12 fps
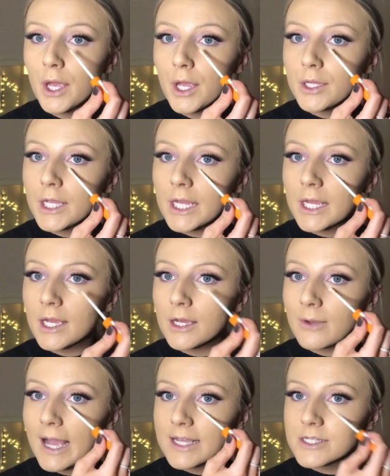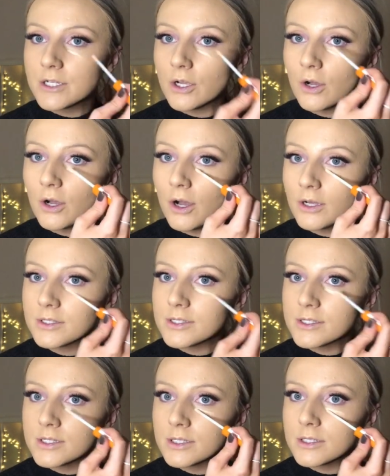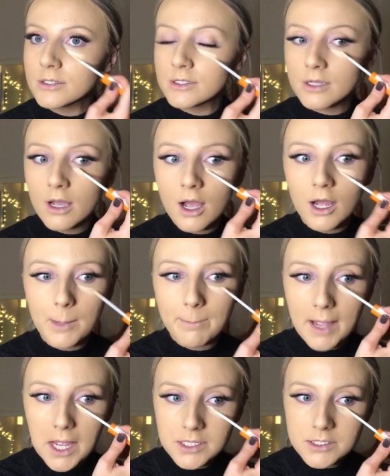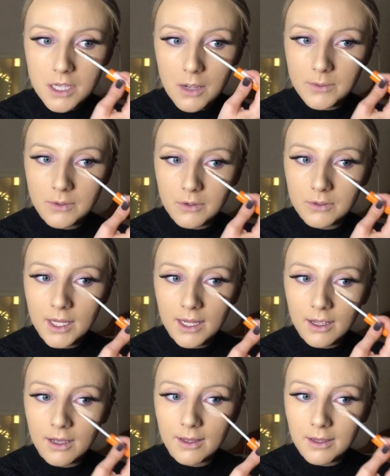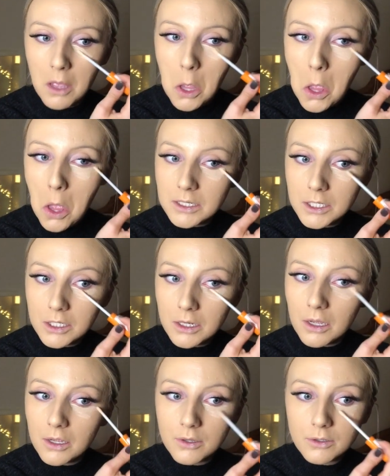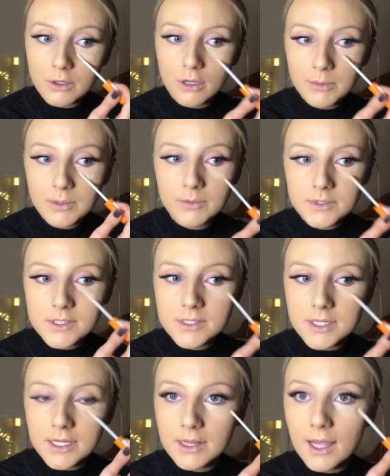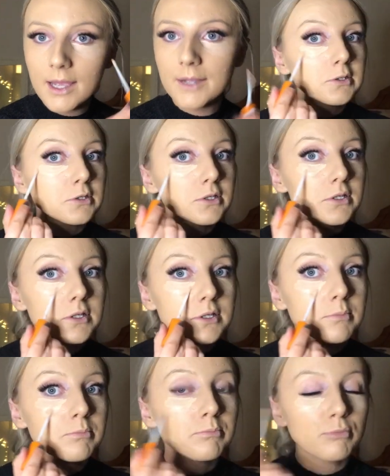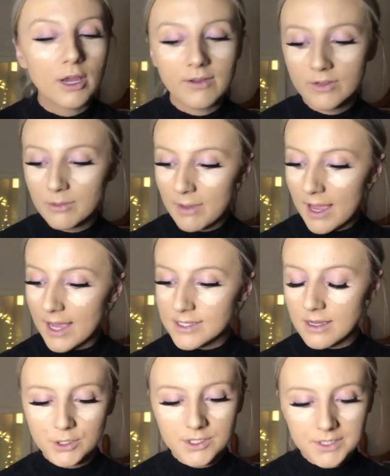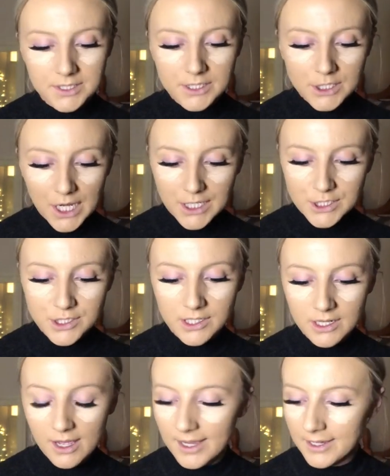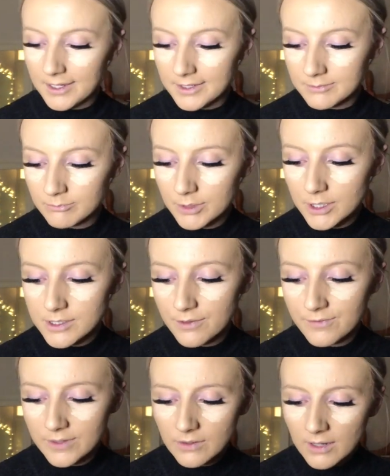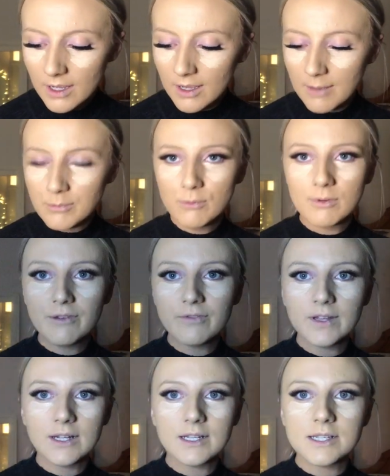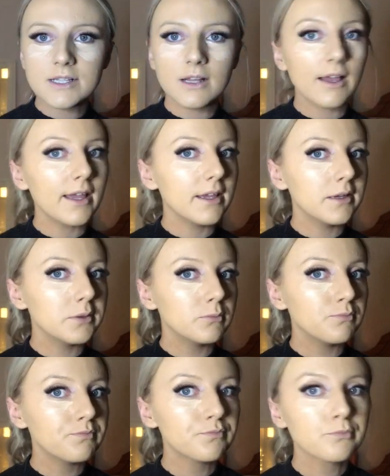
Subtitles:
your girl has got dark bags going on here, and, you know, nobody wants to see that. Just pray for the best. I'm just going to change the lighting, because I feel like I'm not really feeling this lighting.